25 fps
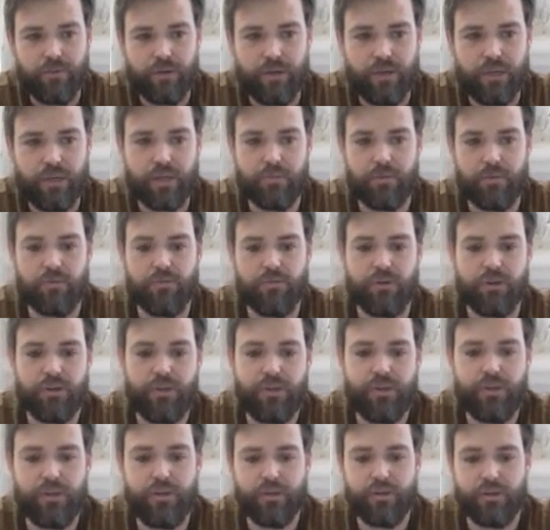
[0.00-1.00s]
If I come over
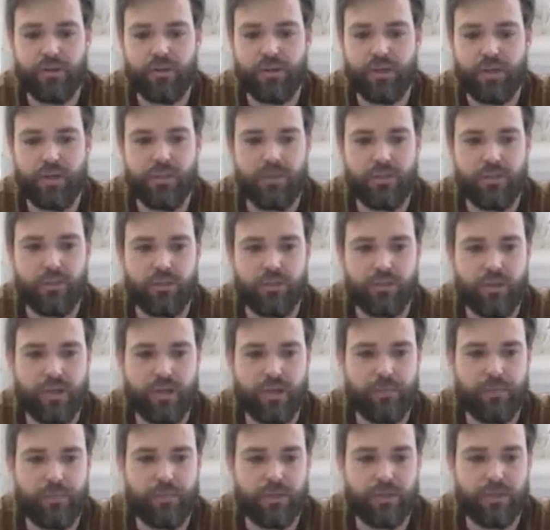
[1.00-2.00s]
here and I just
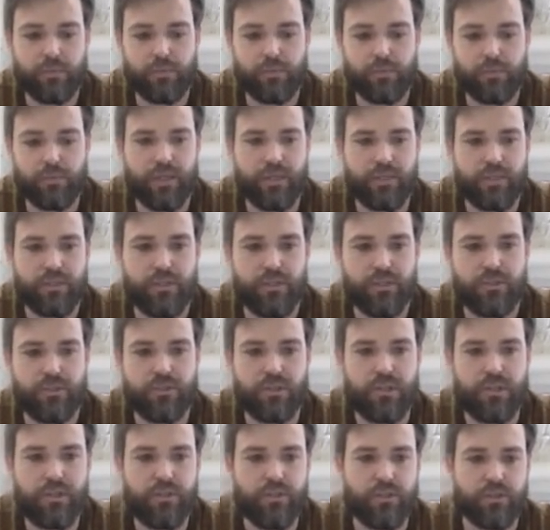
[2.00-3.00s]
drag my sprite to the
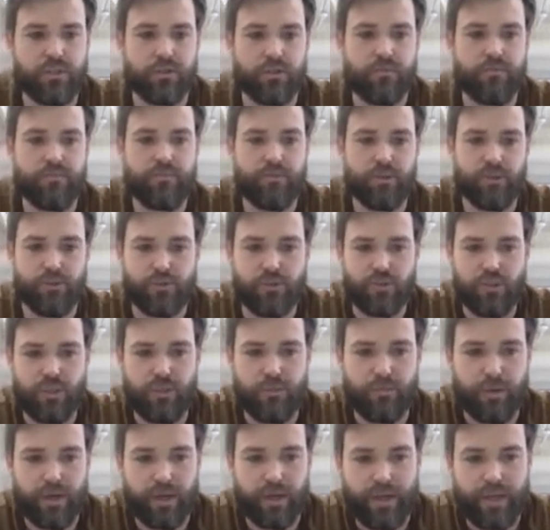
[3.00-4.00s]
center, you'll
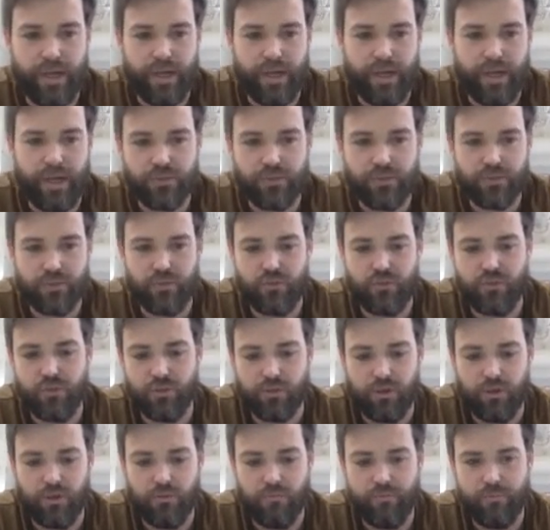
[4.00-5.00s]
see my X is
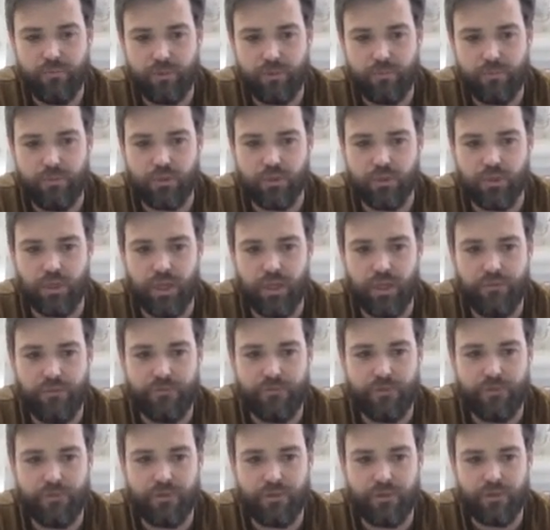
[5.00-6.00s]
0. Push
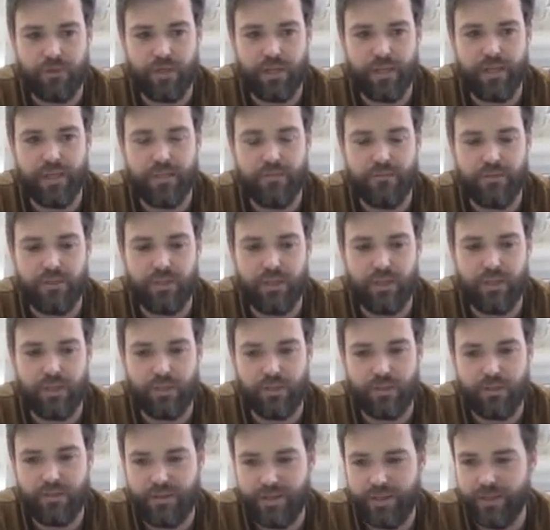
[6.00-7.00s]
left, negative
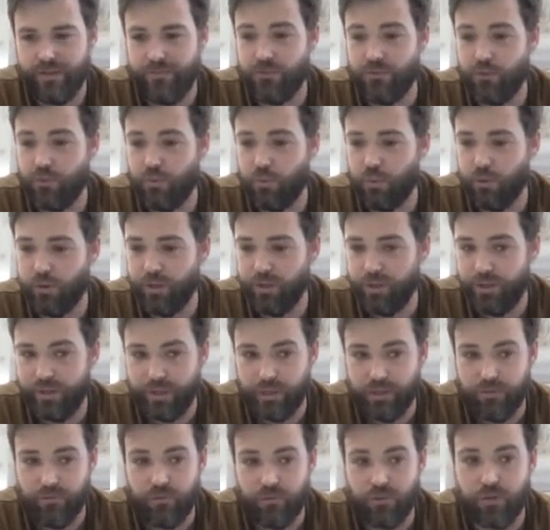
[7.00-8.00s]
10, negative 20,
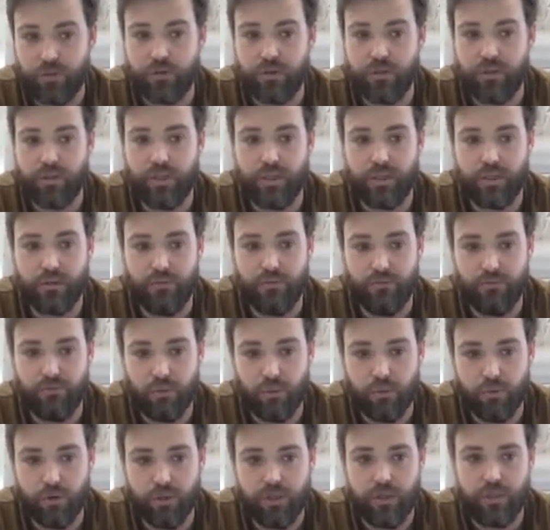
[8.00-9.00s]
negative 30, negative
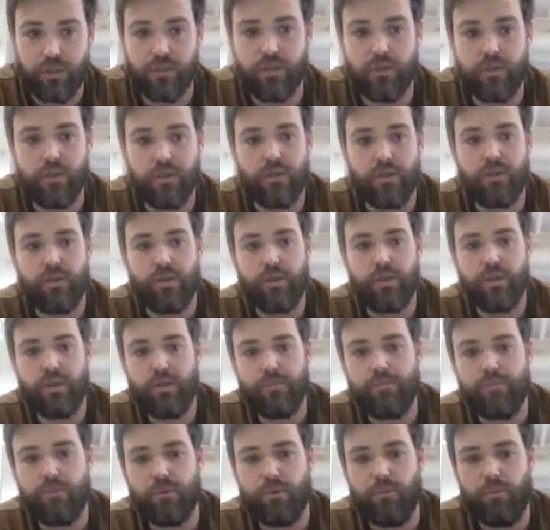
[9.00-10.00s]
40.
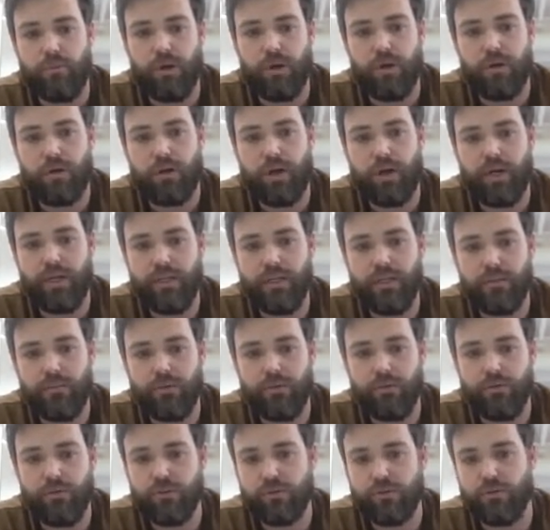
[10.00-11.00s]
Well, I need to
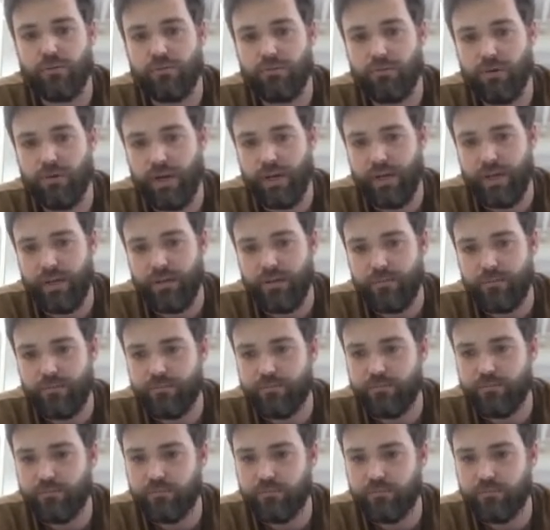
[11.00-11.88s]
move to the right.